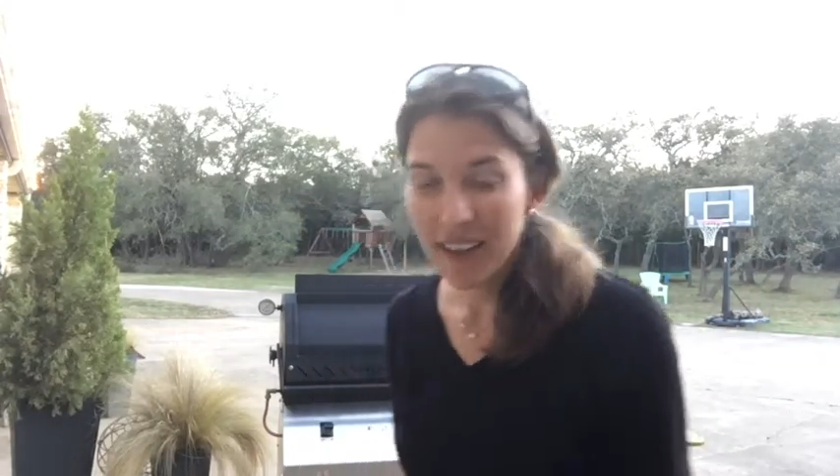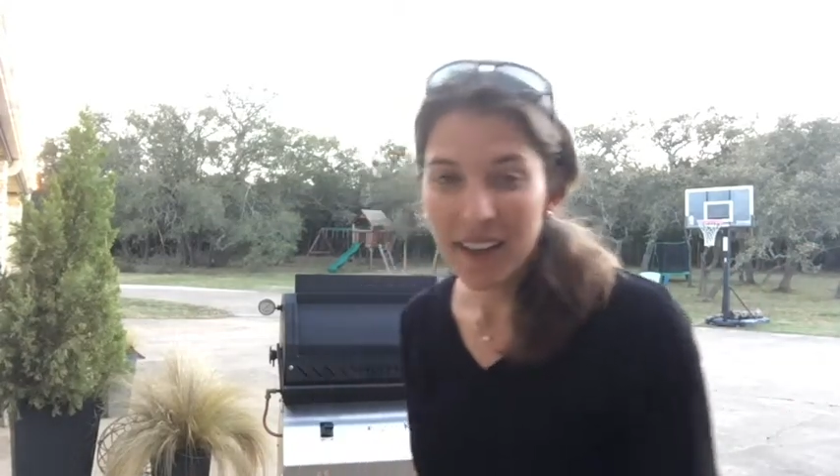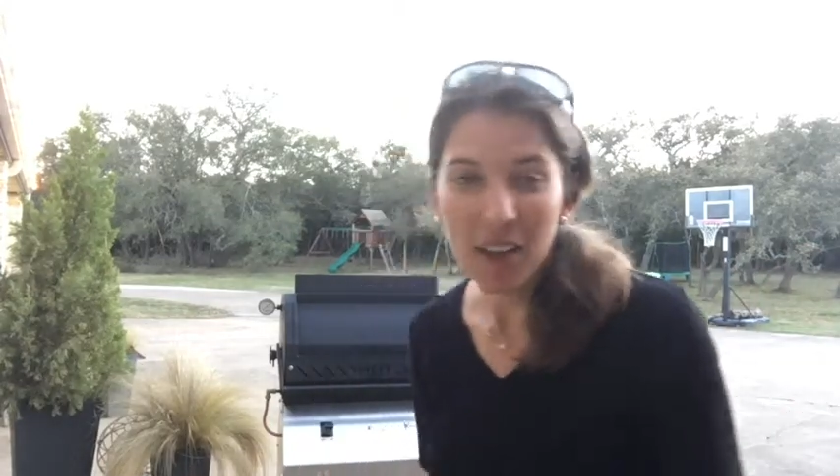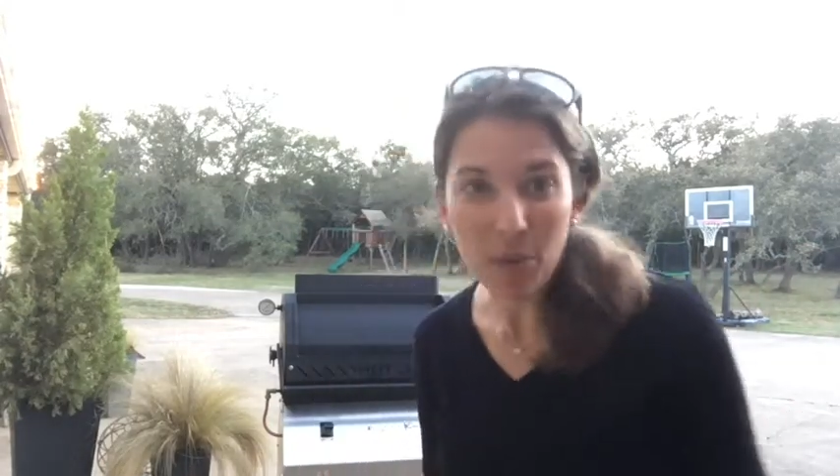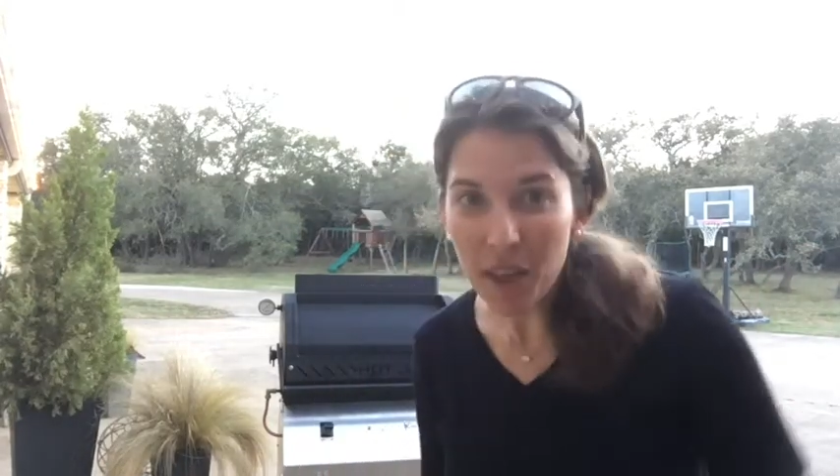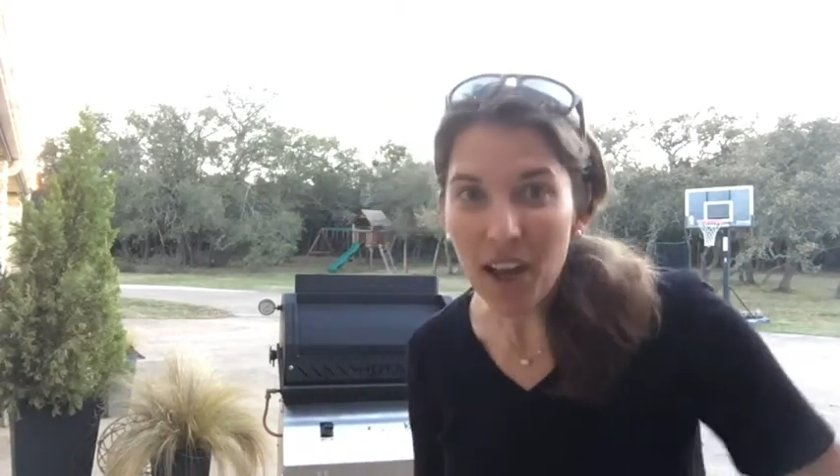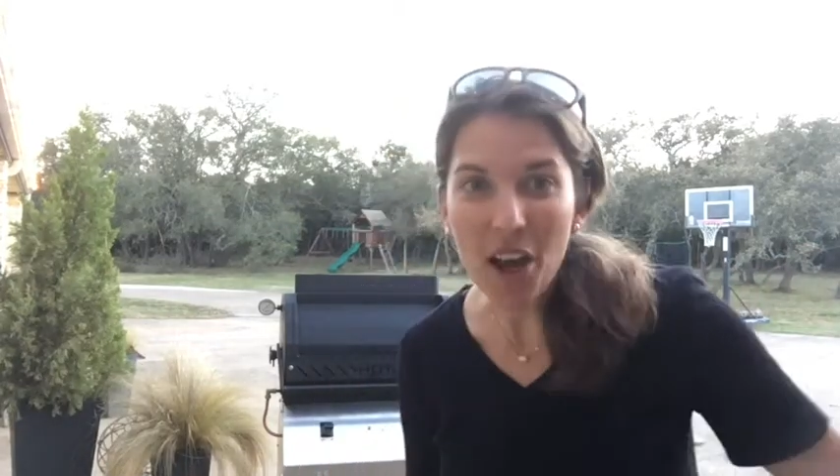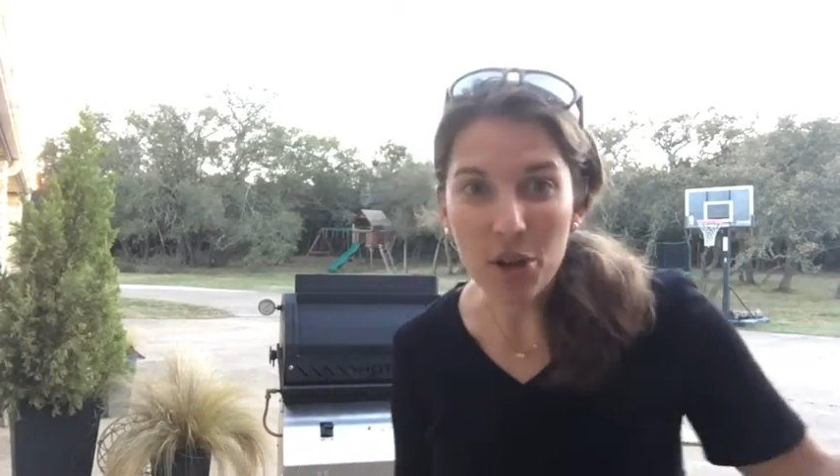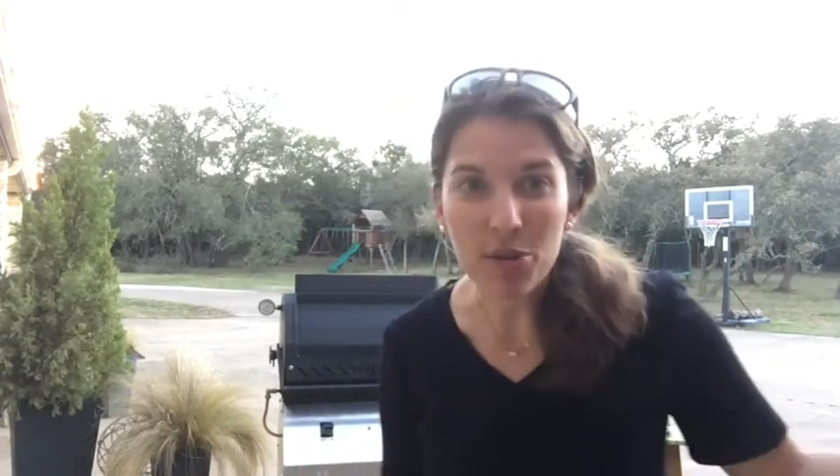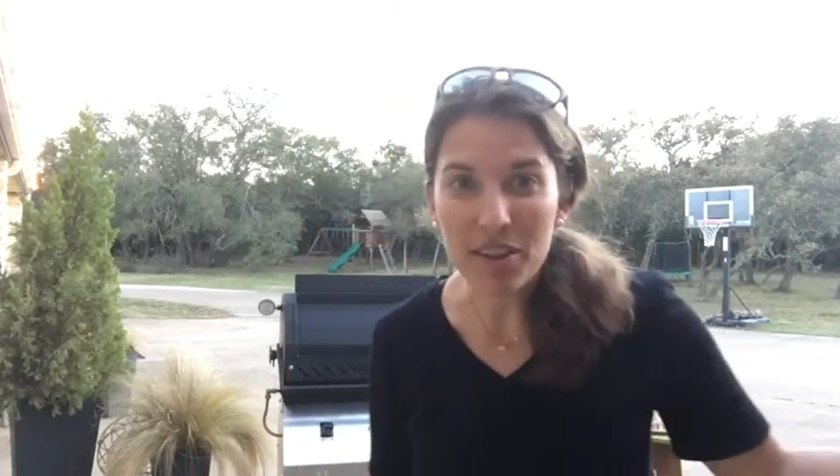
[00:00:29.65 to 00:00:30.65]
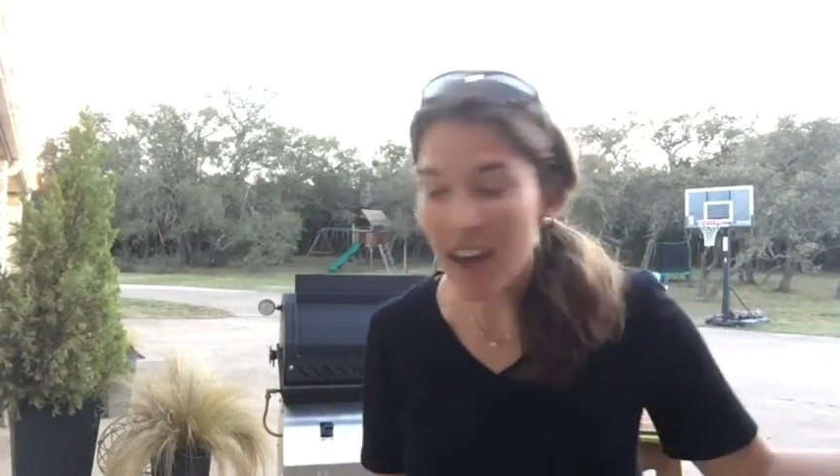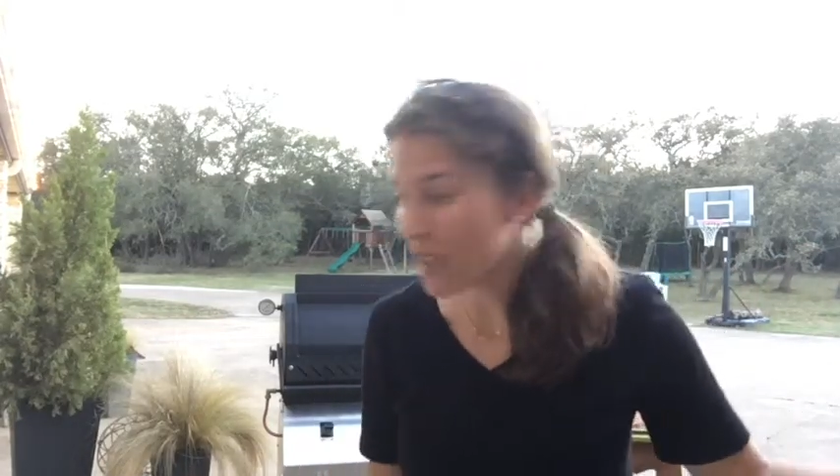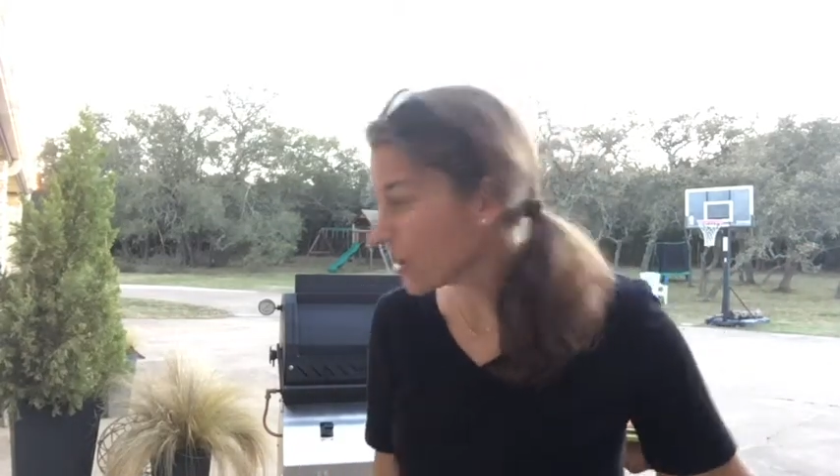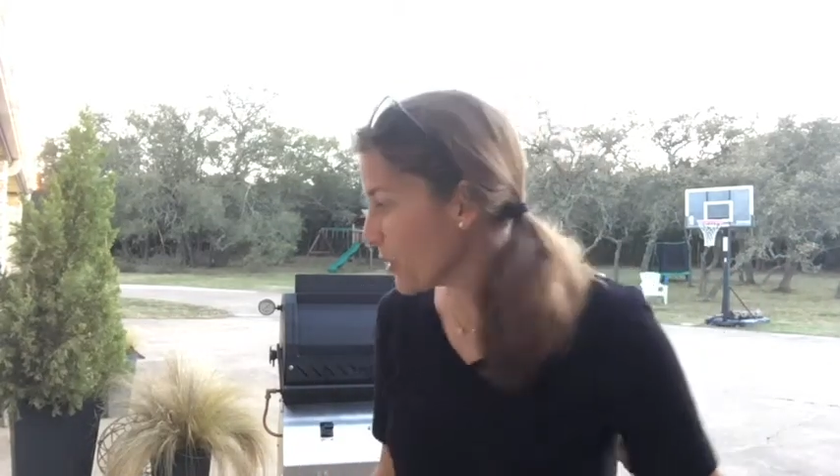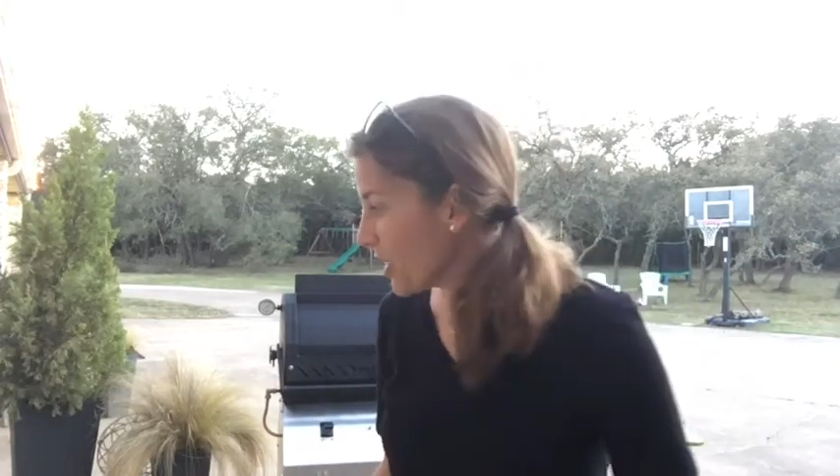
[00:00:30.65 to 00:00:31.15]
It'll be 100
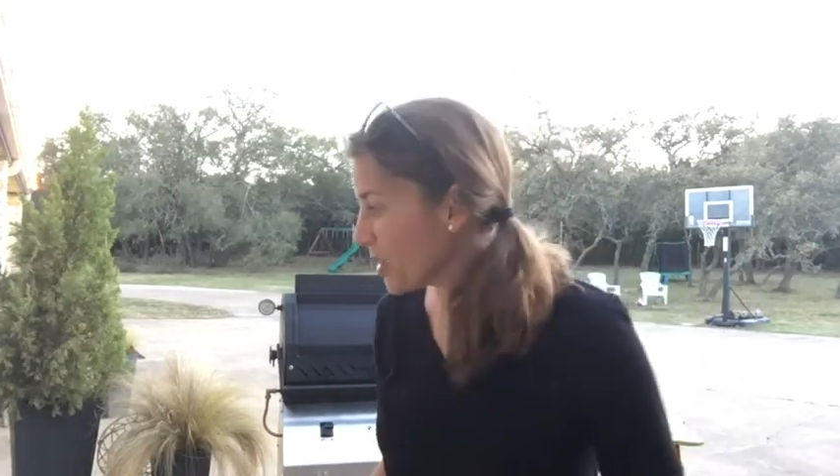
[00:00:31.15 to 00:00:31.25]
next week,